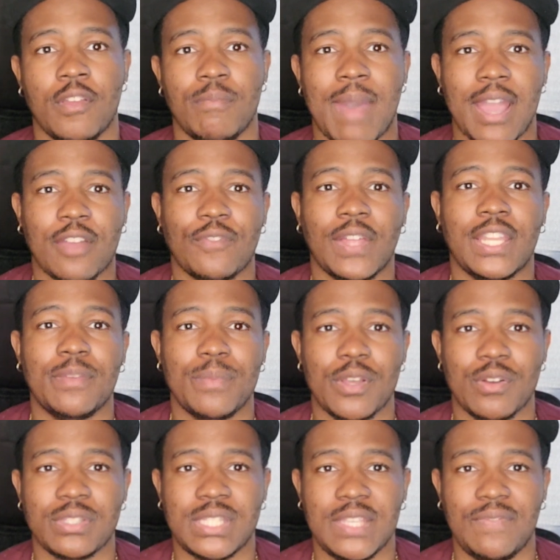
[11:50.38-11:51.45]
Mackaveli
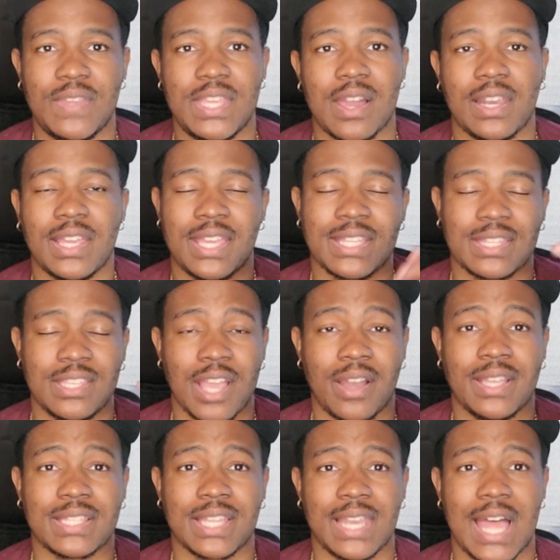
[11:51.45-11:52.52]
Millz TV, y'all hit y'all
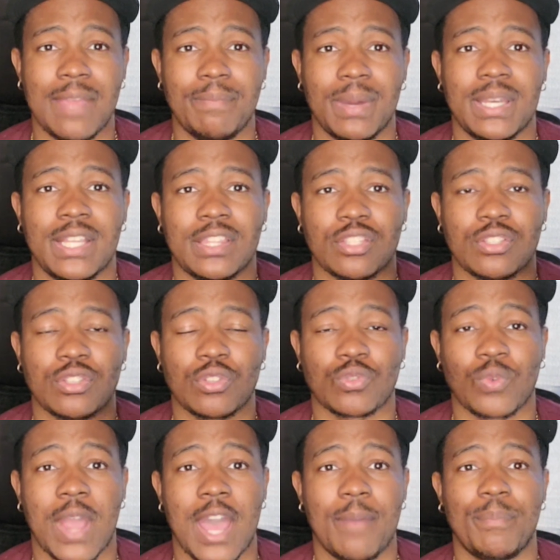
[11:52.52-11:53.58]
hit the like button, hit the
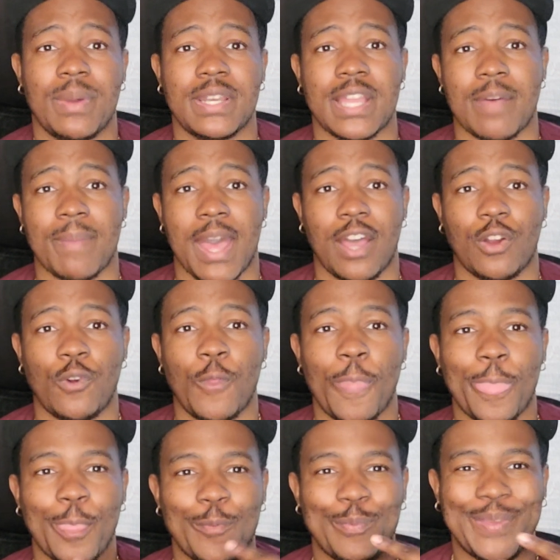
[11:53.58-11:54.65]
subscribe button. I'm out.
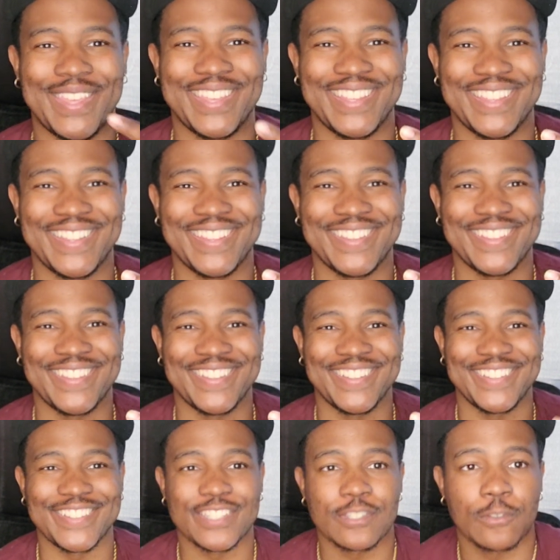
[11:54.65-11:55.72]

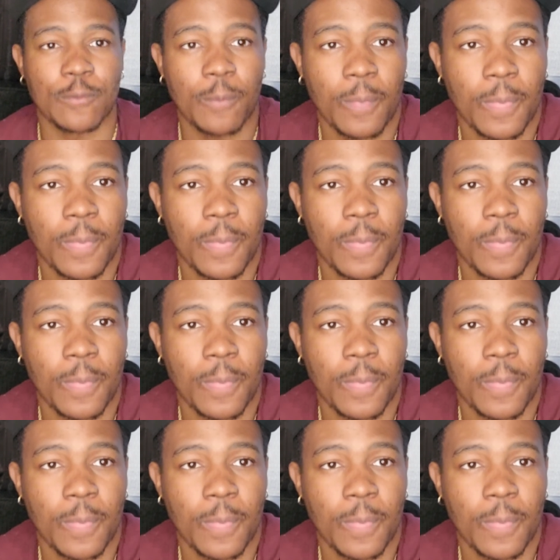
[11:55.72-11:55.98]
Peace.